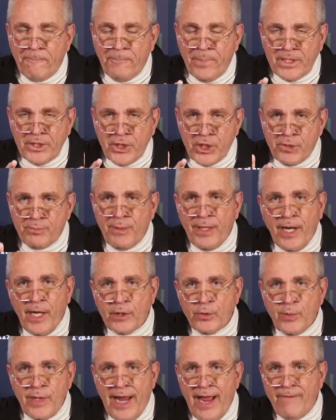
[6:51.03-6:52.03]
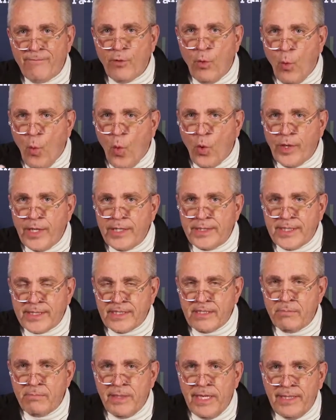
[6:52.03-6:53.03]
But just because we have the warnings
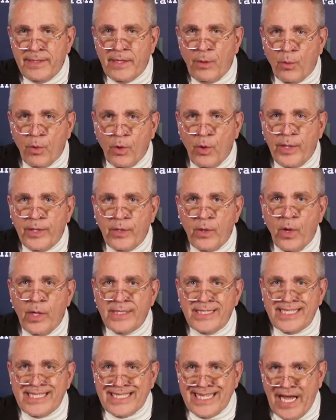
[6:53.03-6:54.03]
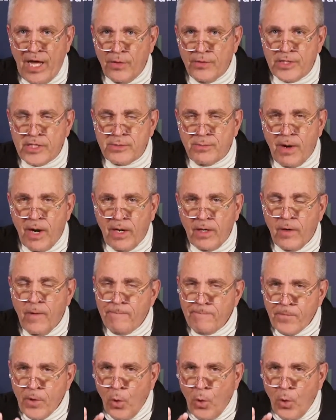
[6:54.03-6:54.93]
doesn't mean that we're going to go ahead and sell this market.